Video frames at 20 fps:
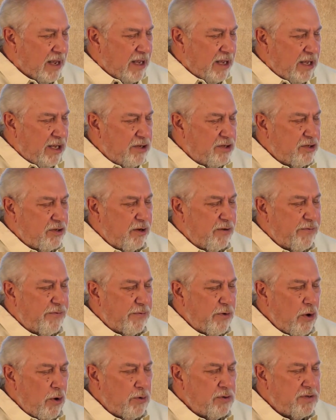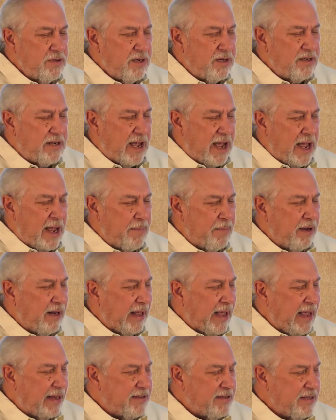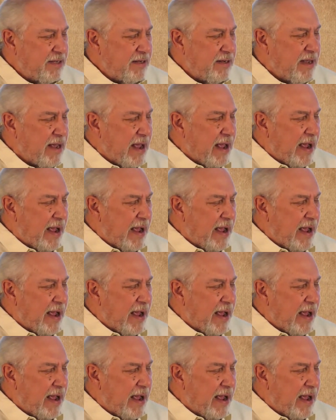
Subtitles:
he stood frozen in time, glancing